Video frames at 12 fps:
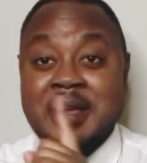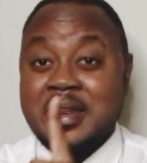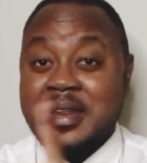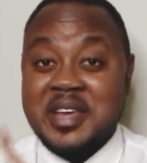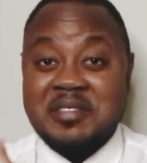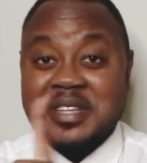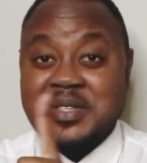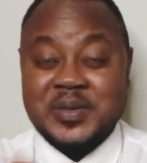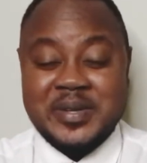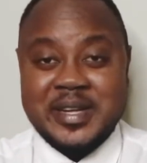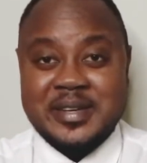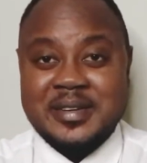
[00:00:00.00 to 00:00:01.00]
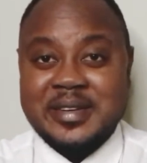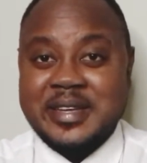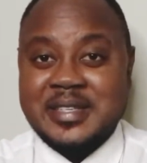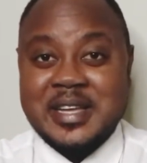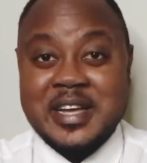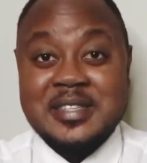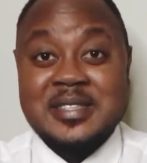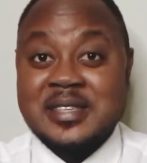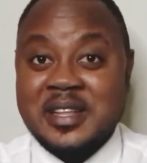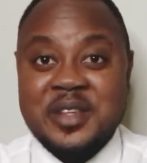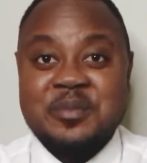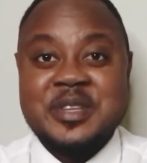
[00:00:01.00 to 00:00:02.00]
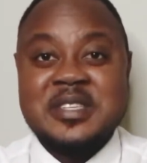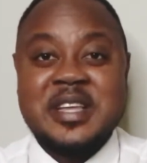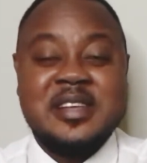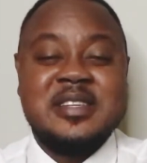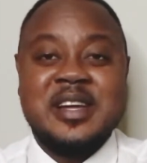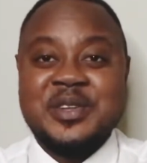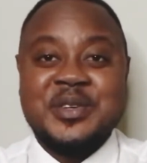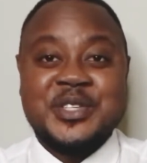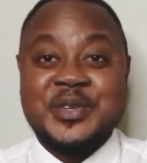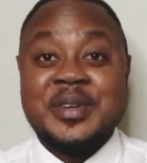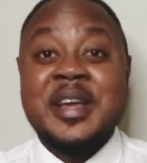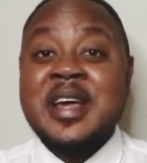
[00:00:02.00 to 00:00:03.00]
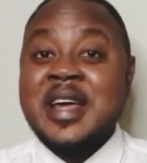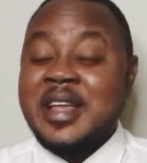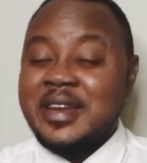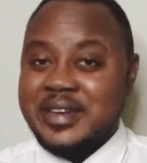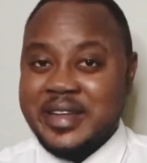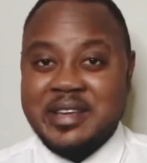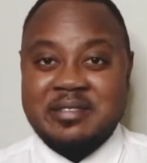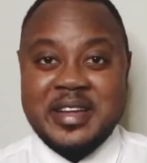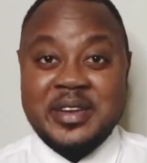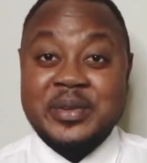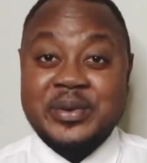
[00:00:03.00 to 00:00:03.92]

Never do that. These are silly mistakes that you should never do.